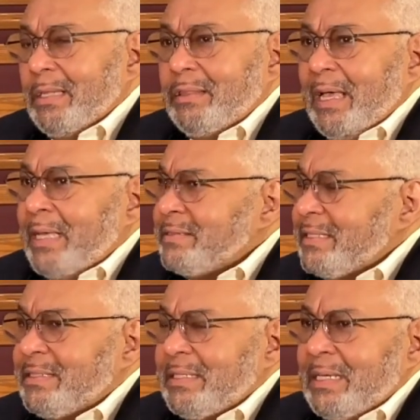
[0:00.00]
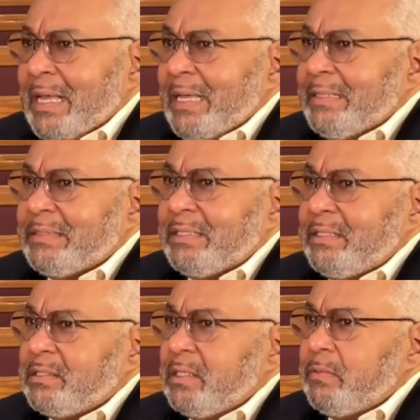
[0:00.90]
As I said, I
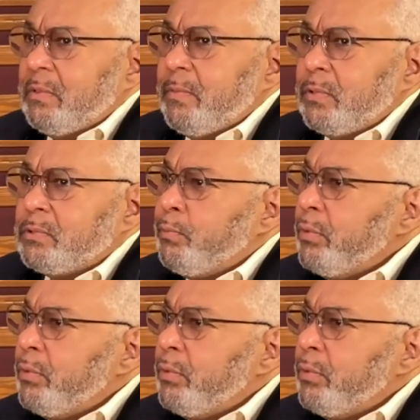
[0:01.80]
teach some of the most